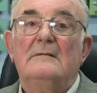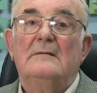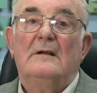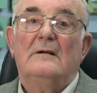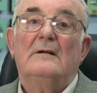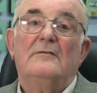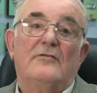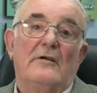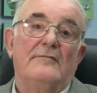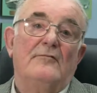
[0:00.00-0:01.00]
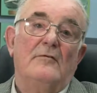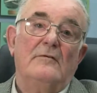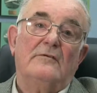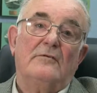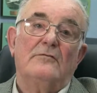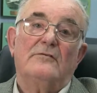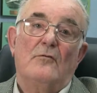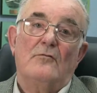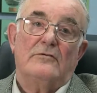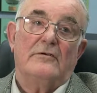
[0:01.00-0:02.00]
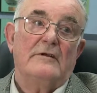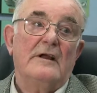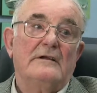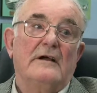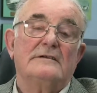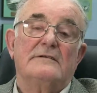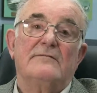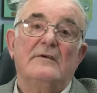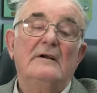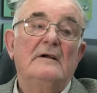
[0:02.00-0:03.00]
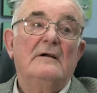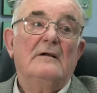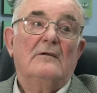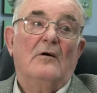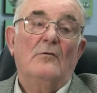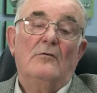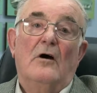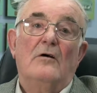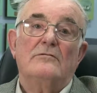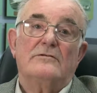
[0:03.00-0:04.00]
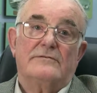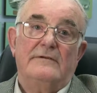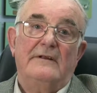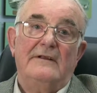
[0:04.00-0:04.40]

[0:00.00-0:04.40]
Yeah, straightforward. It's all told you. Case of all the holes are in